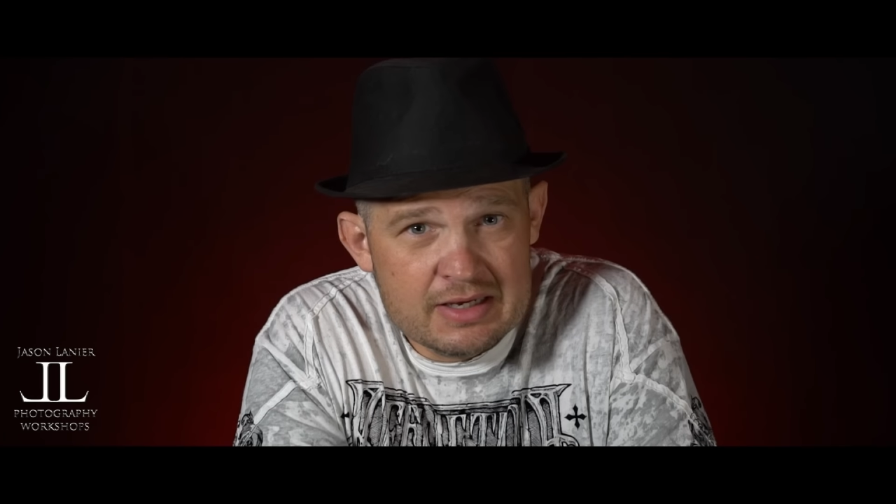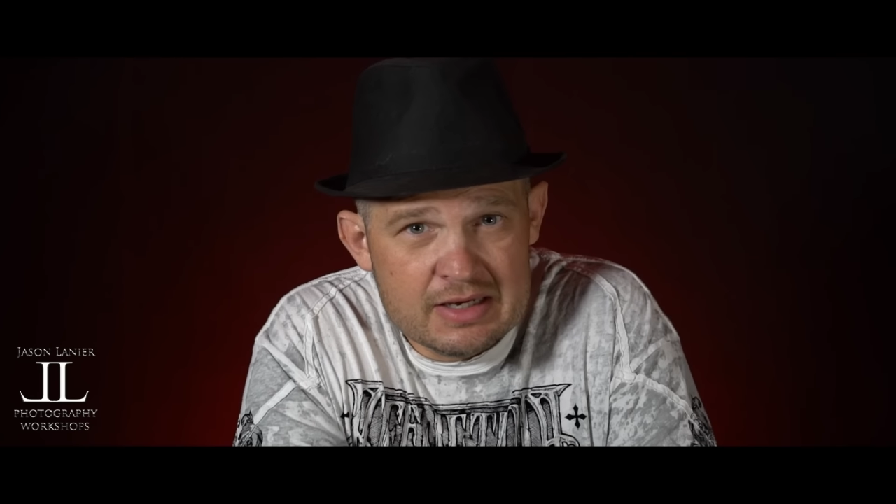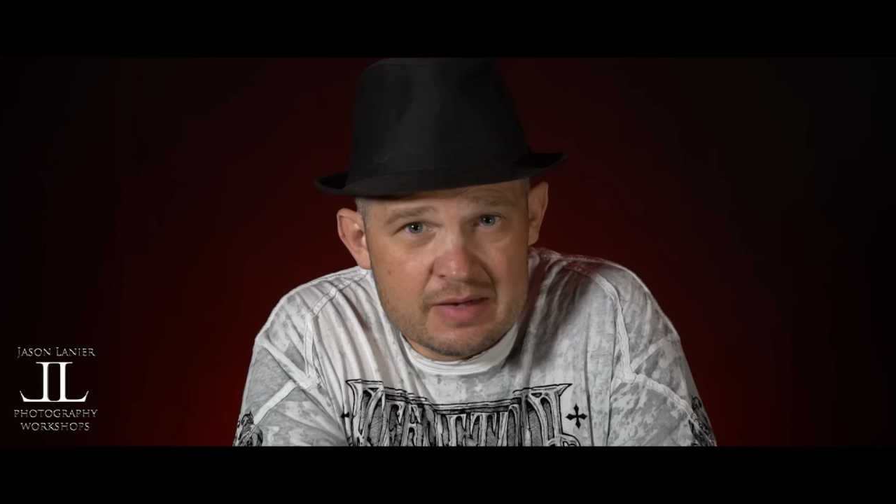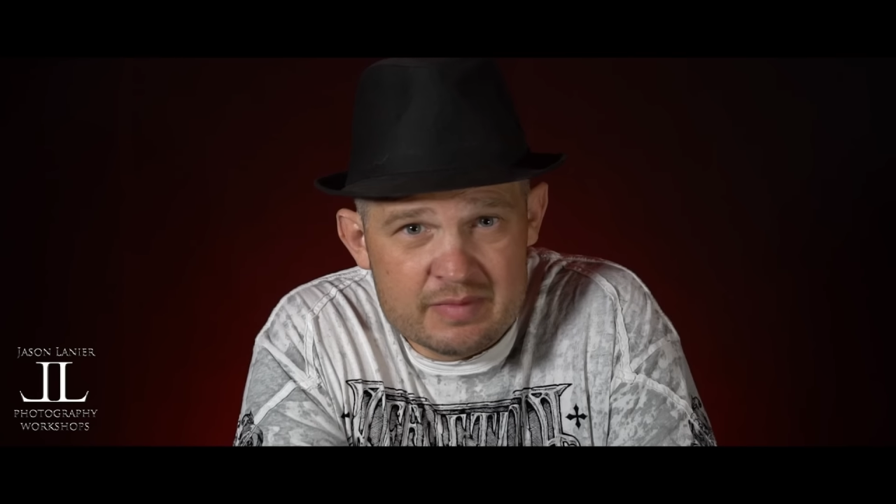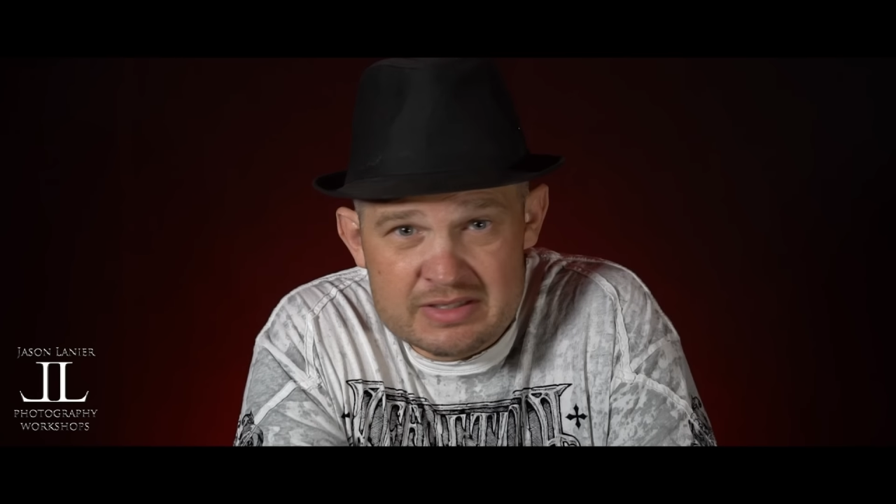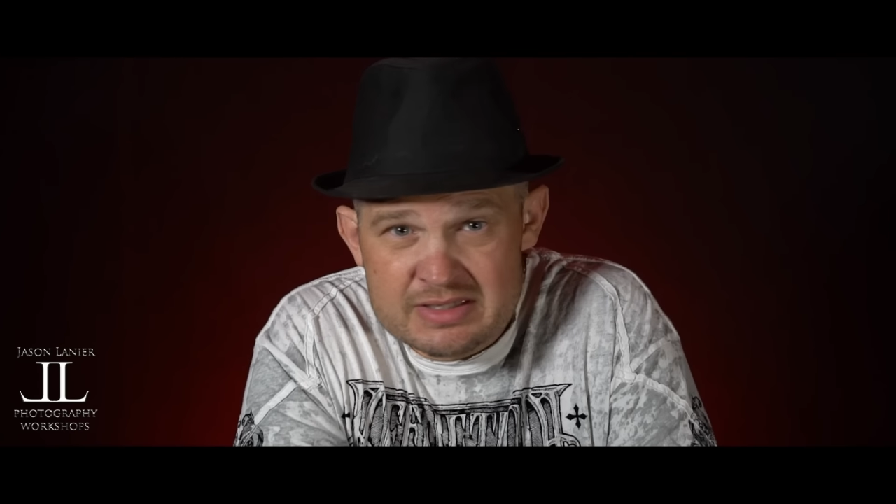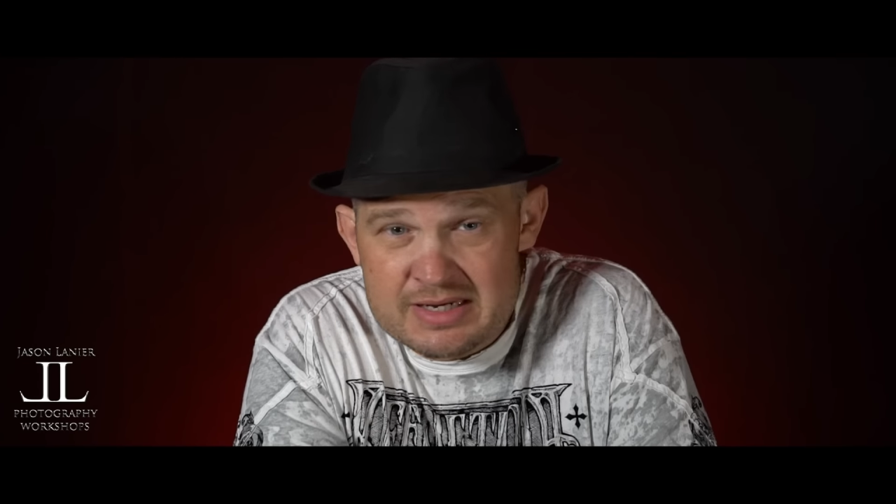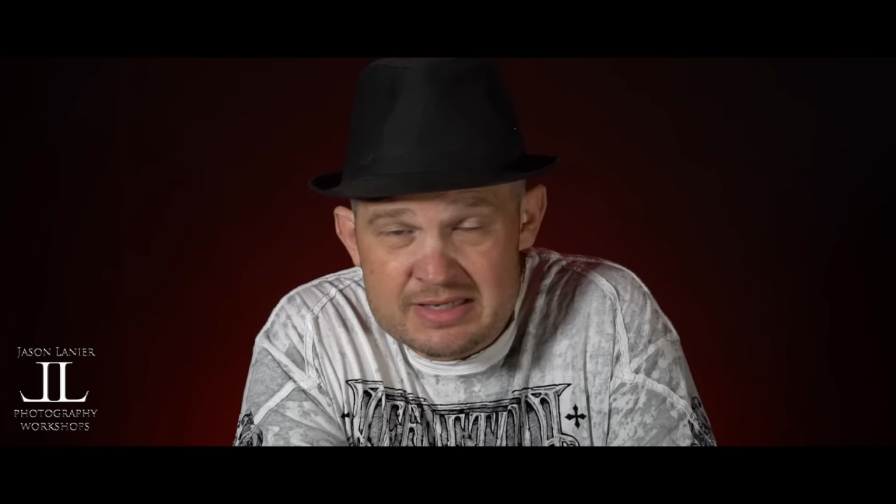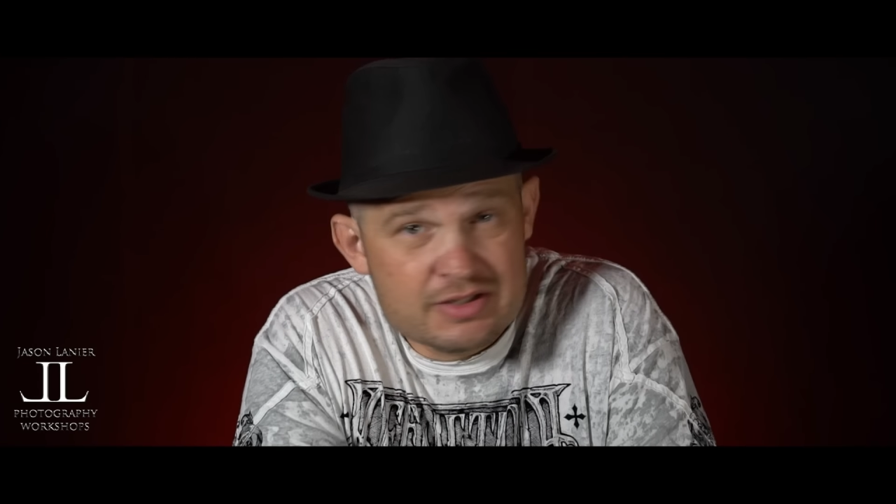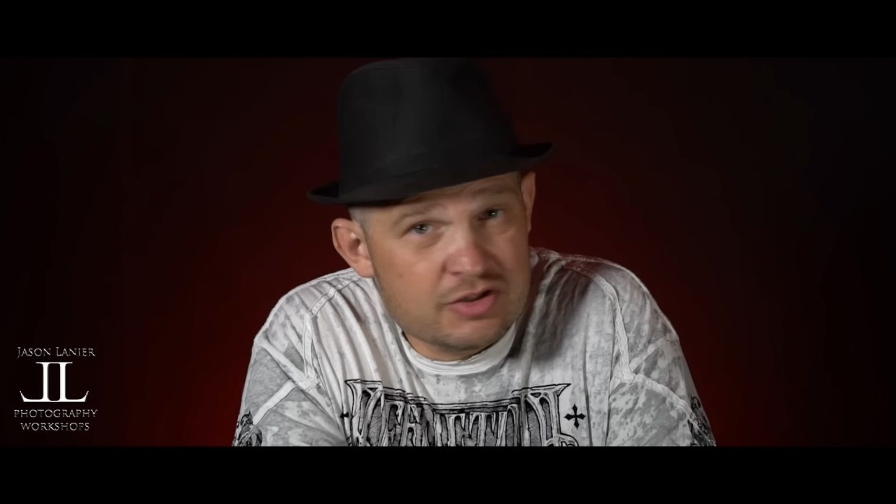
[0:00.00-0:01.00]
Um, it,
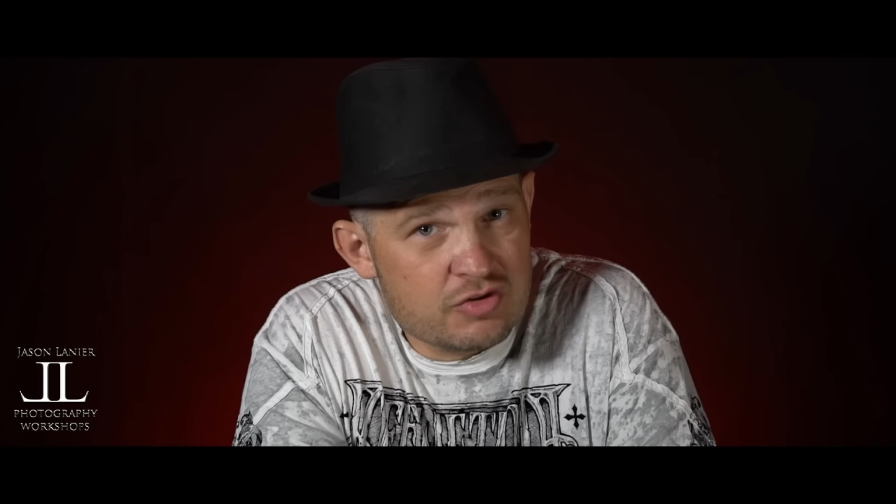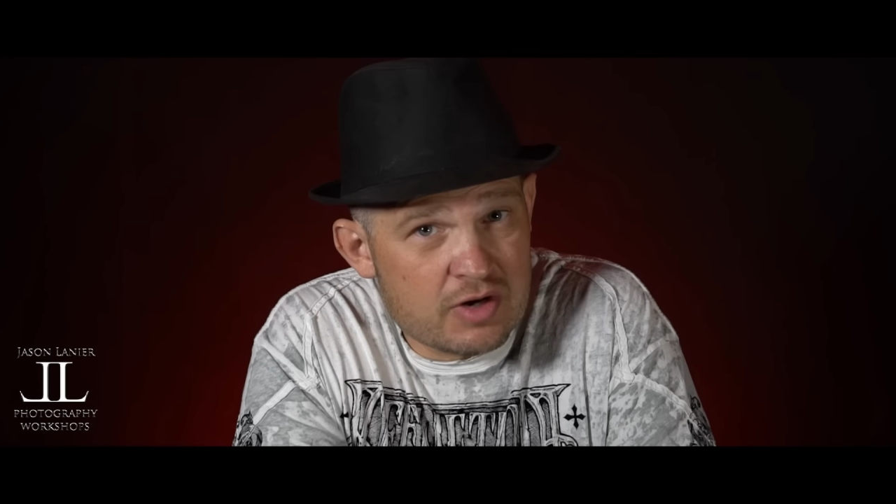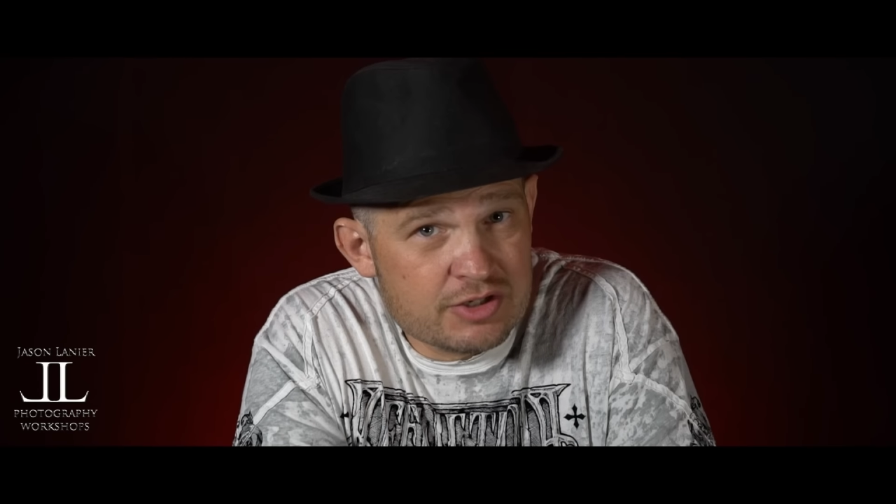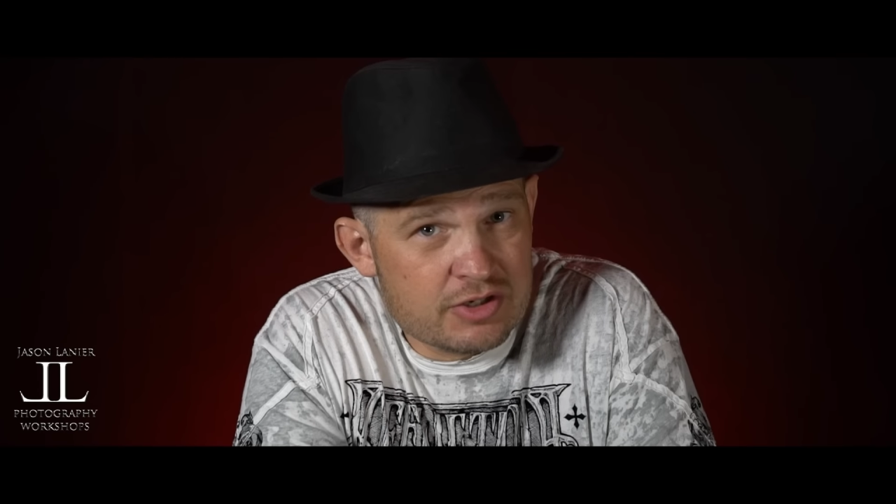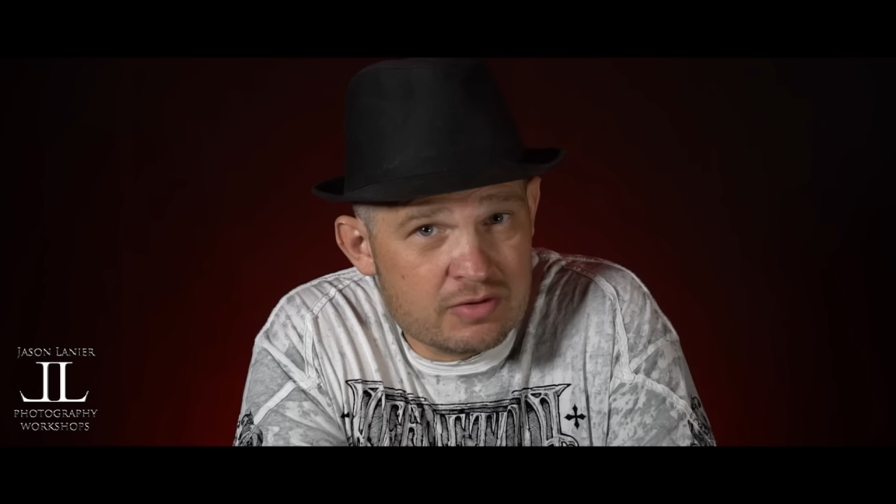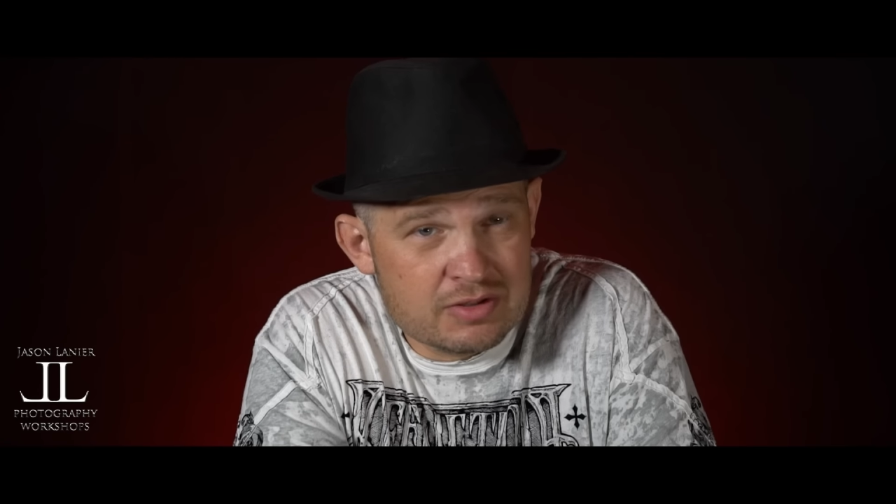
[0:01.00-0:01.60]
it is instructional.